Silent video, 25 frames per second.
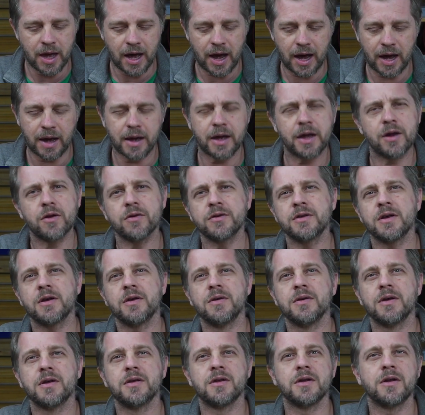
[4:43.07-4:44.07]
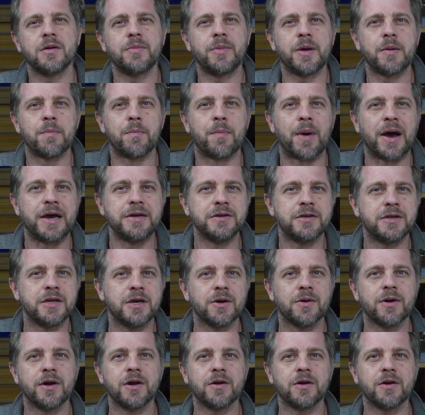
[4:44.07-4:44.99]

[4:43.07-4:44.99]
It also is a little bit bassier,